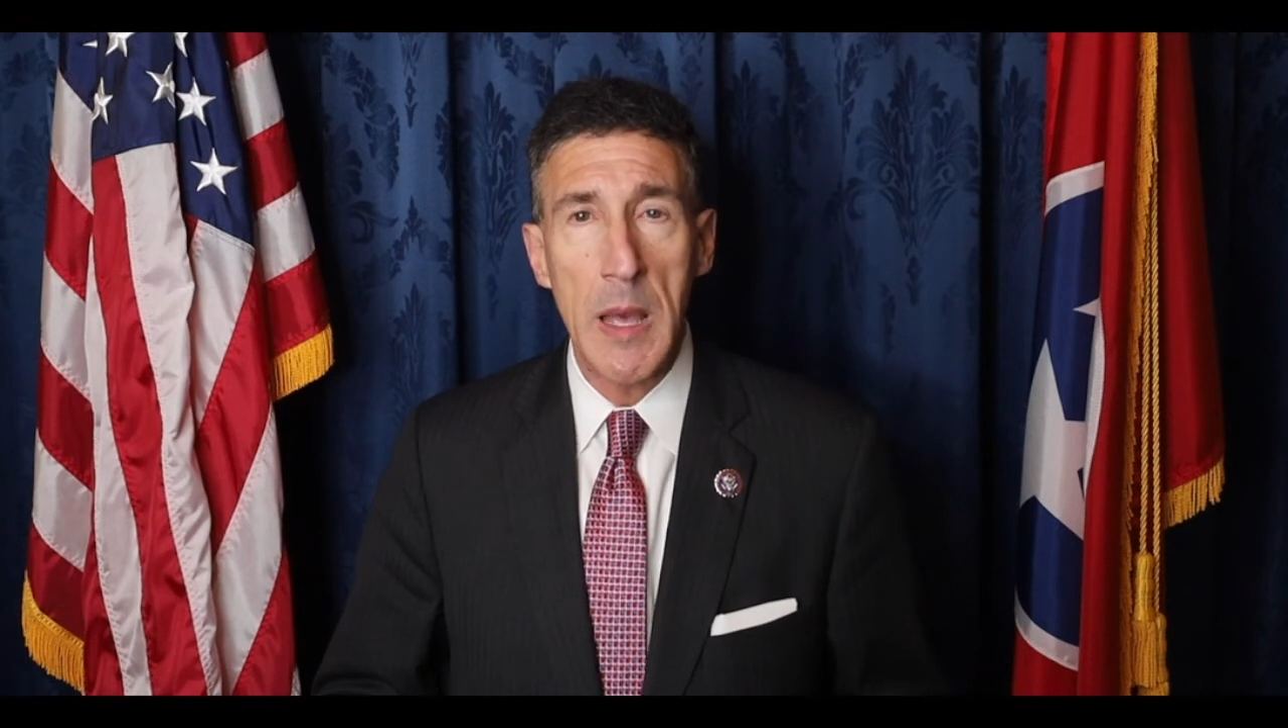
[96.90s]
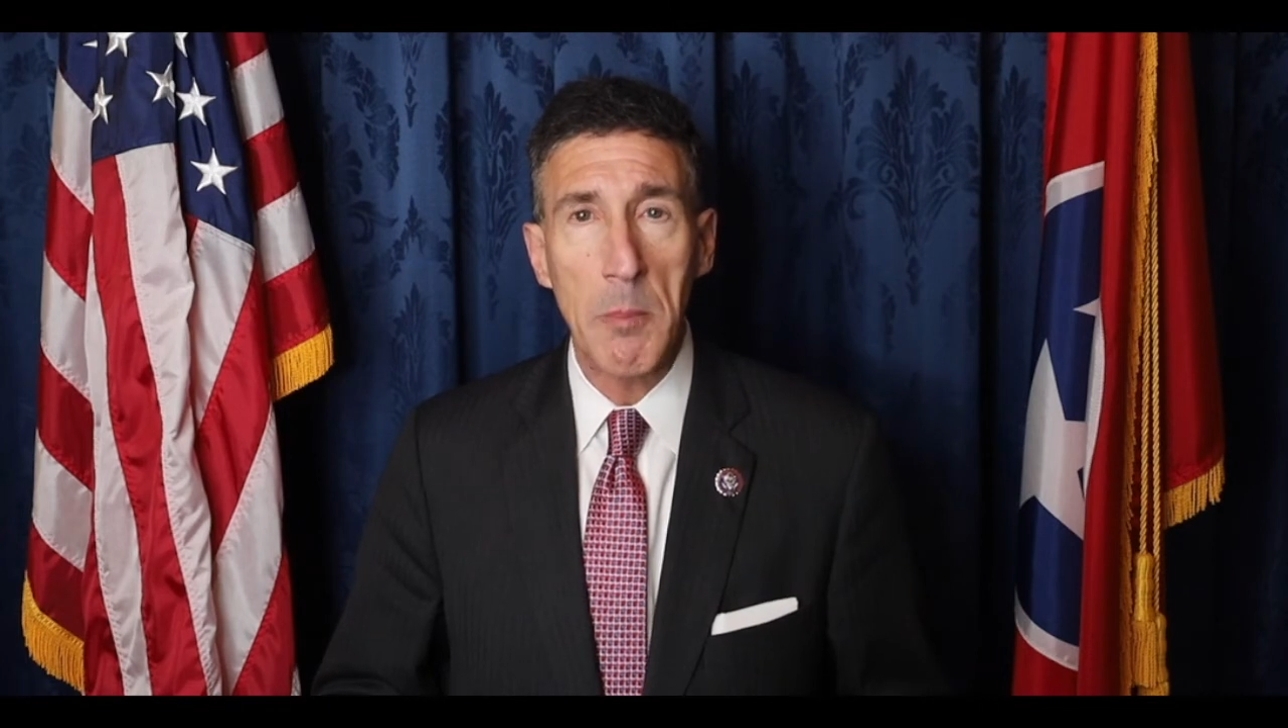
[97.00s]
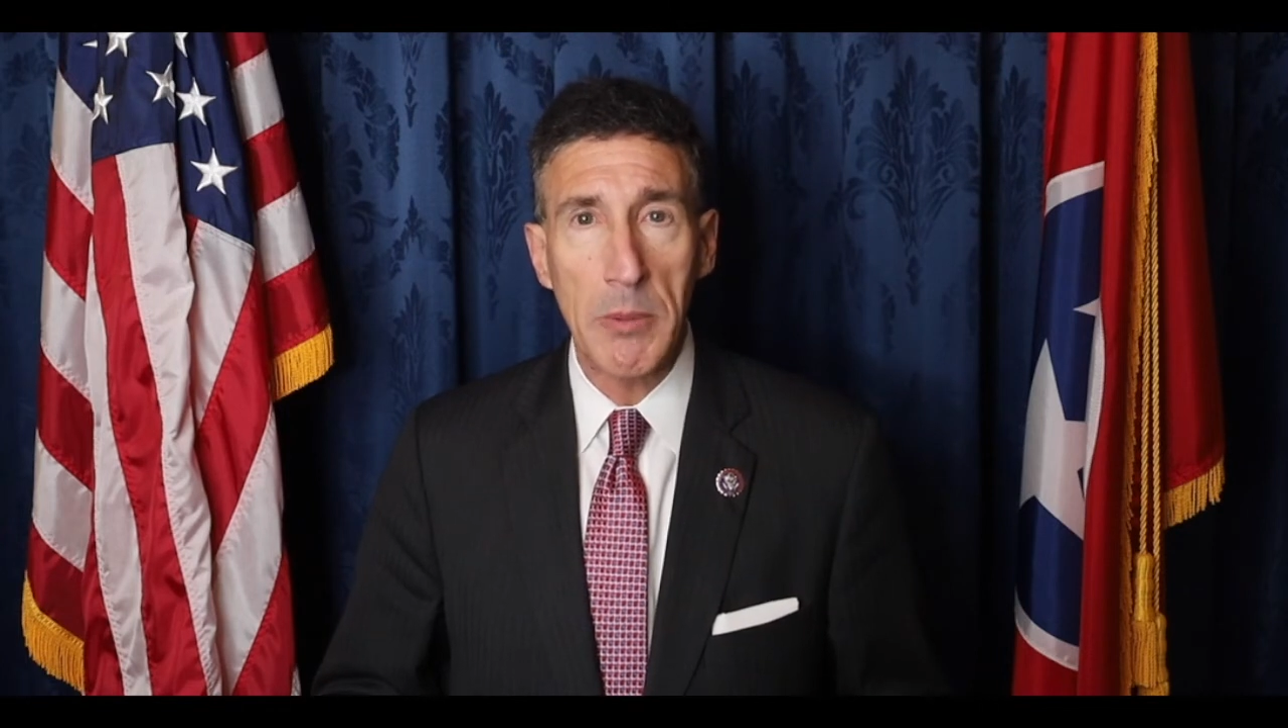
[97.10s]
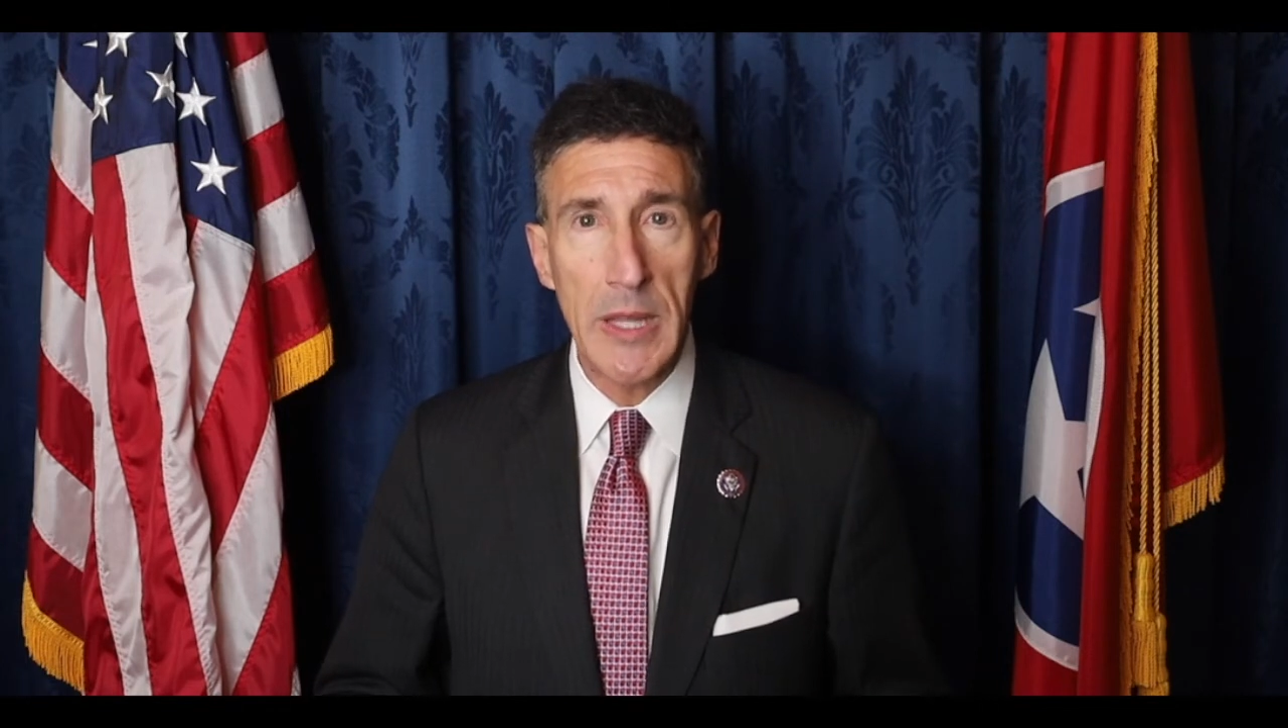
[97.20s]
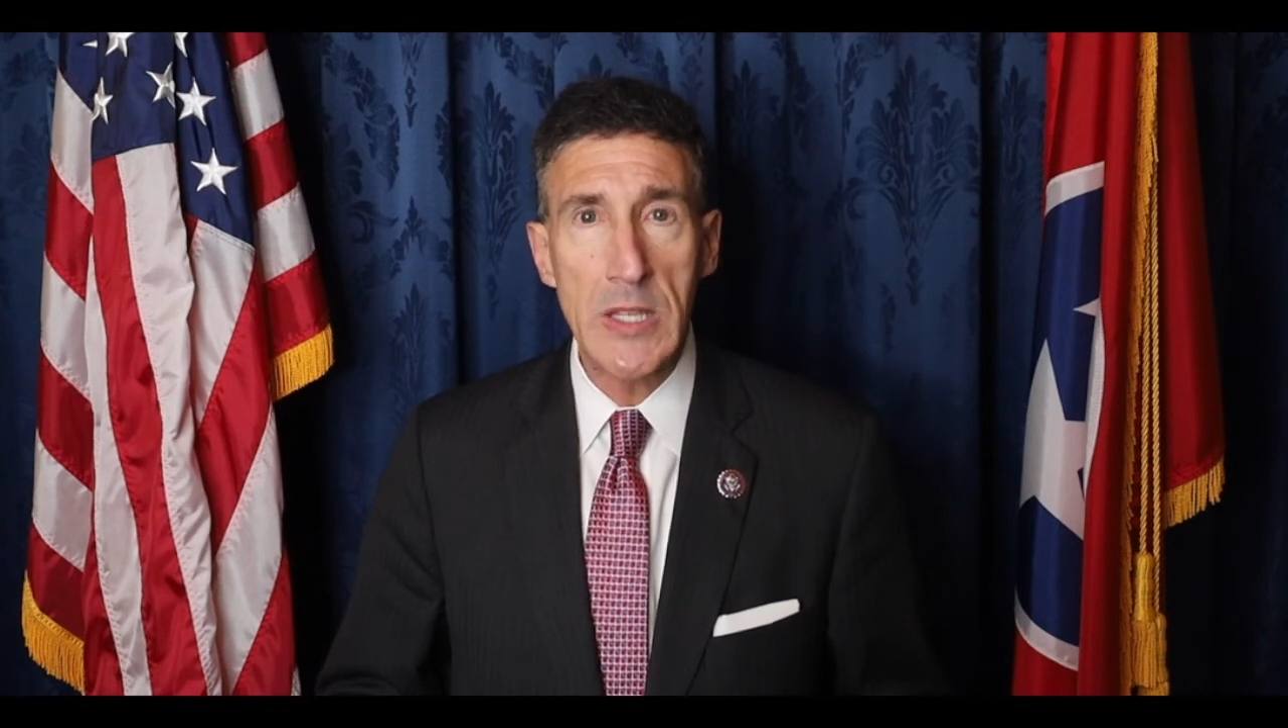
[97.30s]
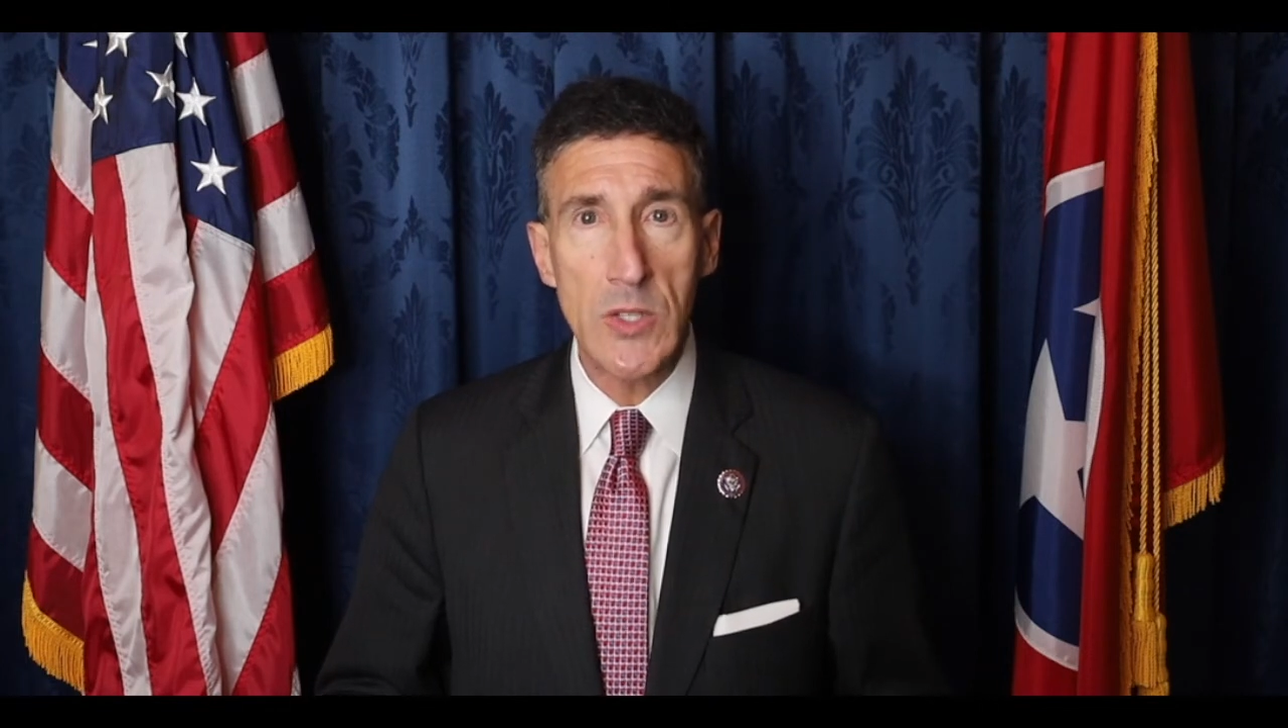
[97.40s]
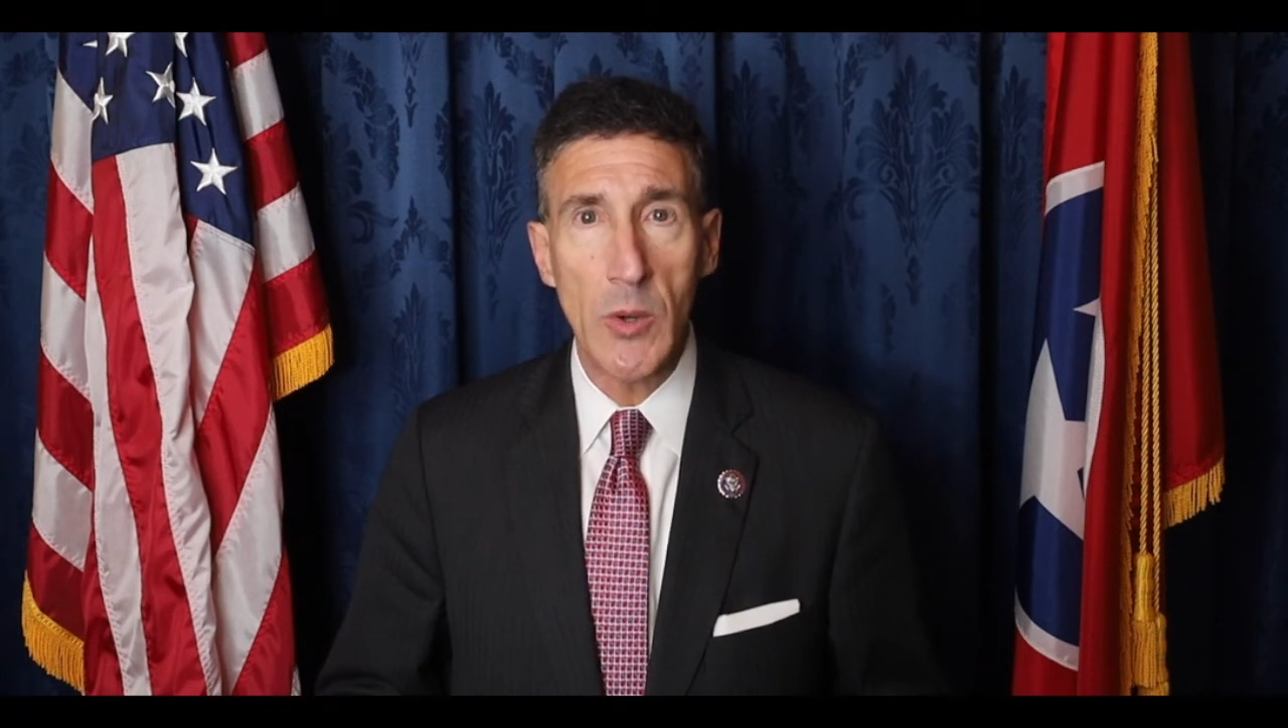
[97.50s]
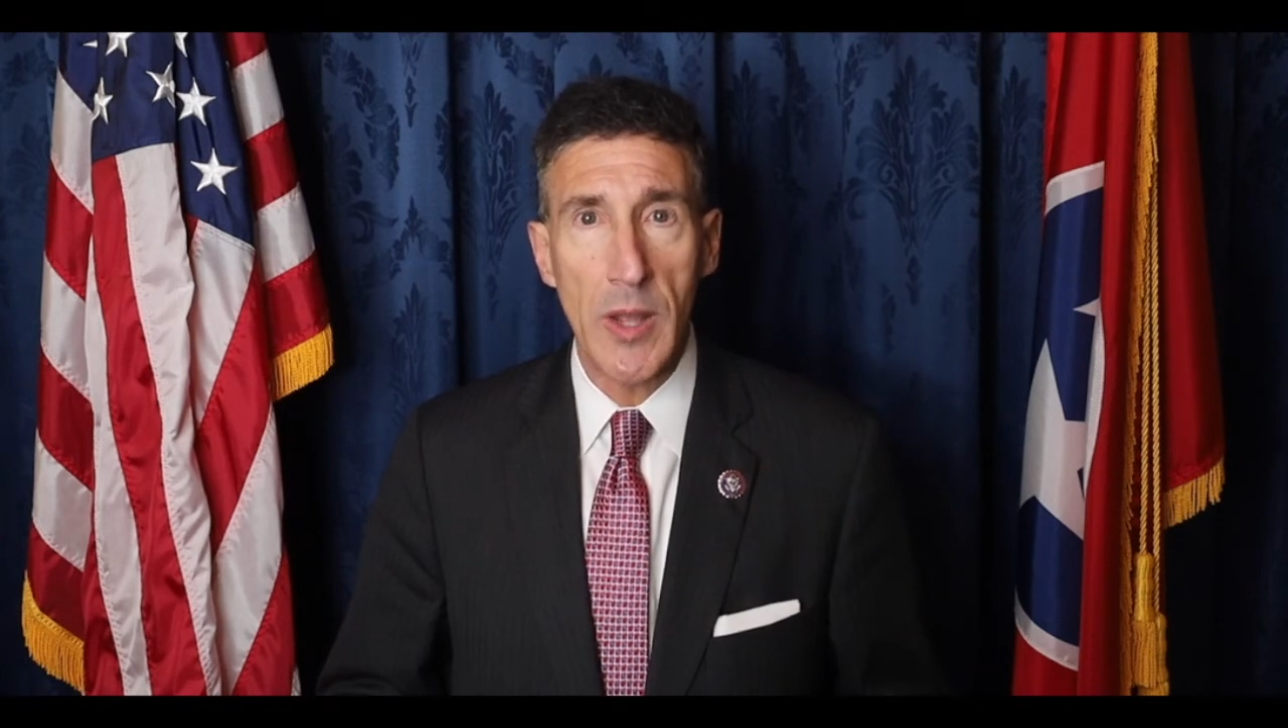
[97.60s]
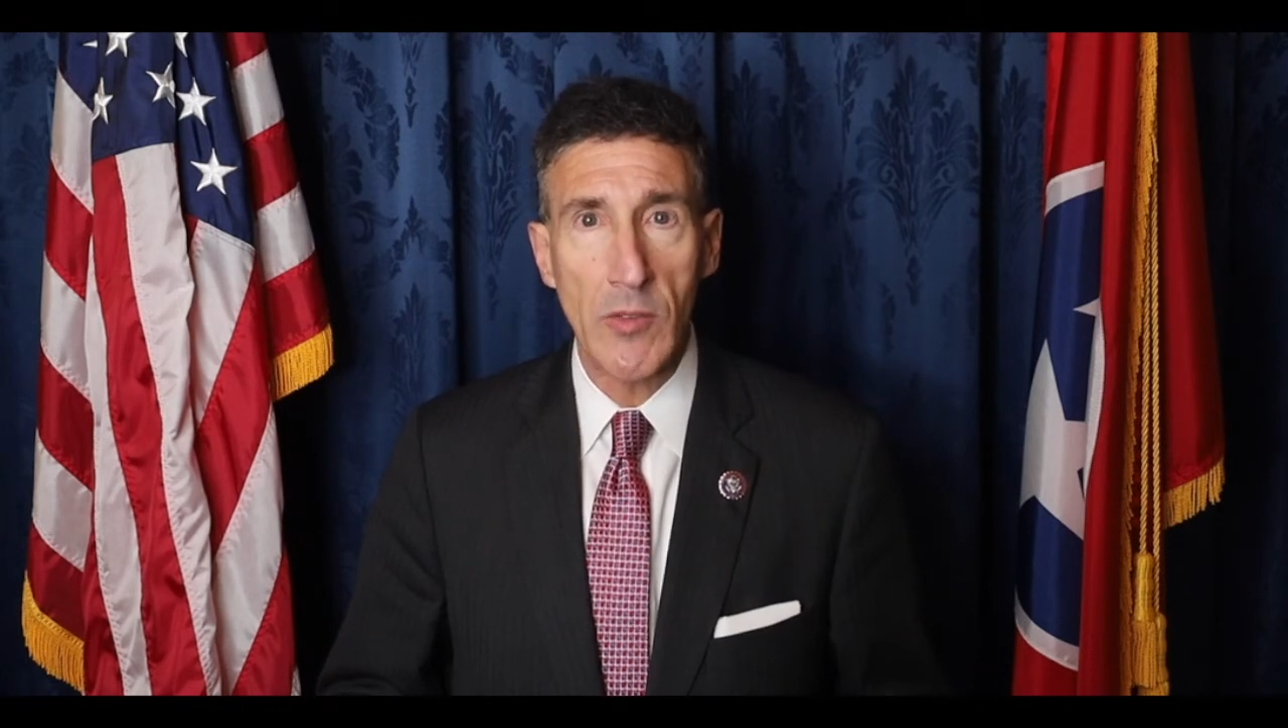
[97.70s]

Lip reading: please don't